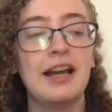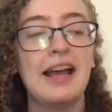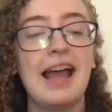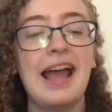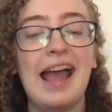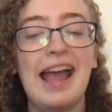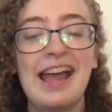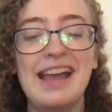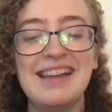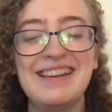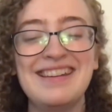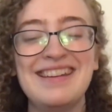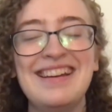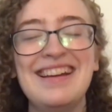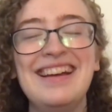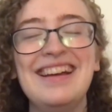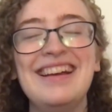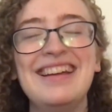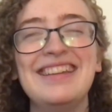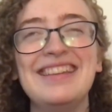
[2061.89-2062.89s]
And
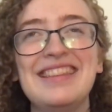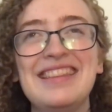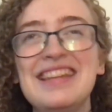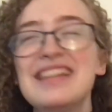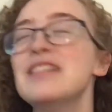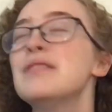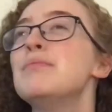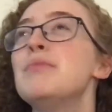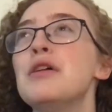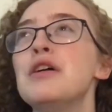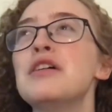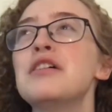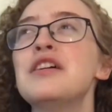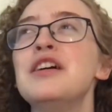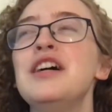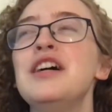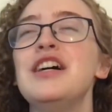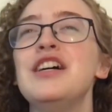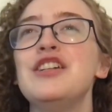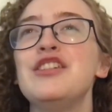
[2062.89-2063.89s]
this book
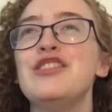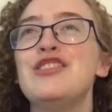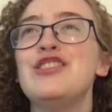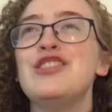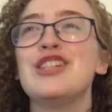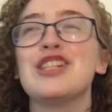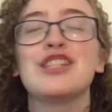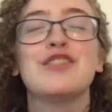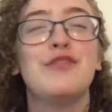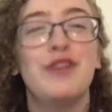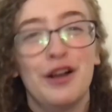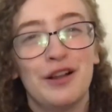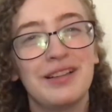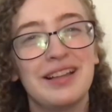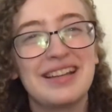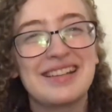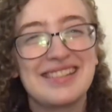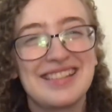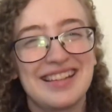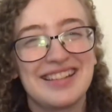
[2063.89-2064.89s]
just felt
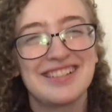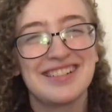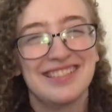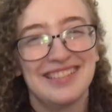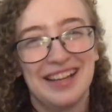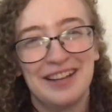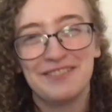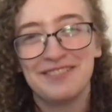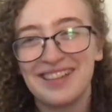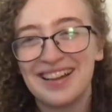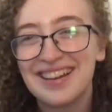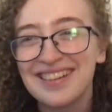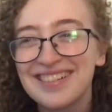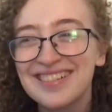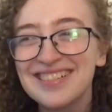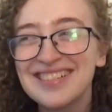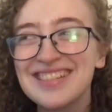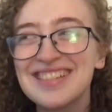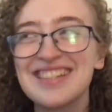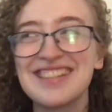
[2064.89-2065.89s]
like such a love letter
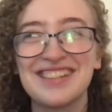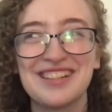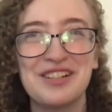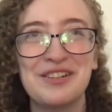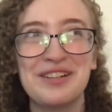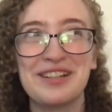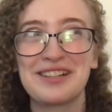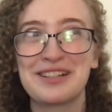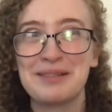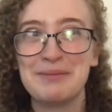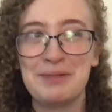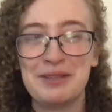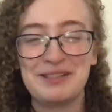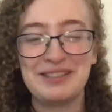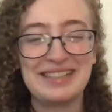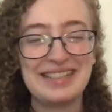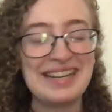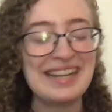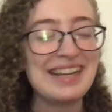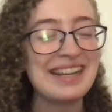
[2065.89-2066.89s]
to the queer
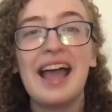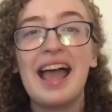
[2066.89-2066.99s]
community.